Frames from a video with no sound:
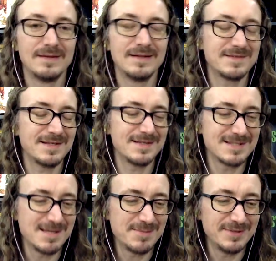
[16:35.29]
Yeah, I've seen the
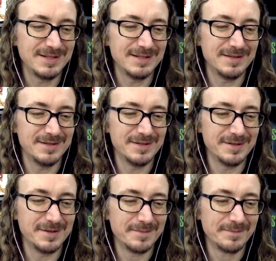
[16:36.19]
same thing in
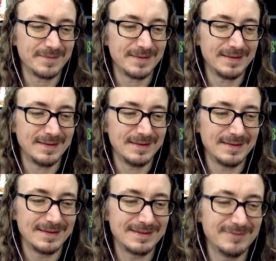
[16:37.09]
theater
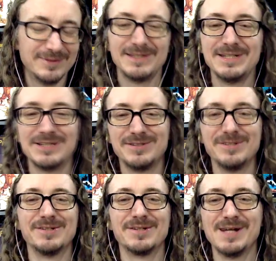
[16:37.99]
like when they teach
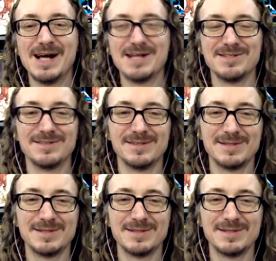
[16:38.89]
theater classes,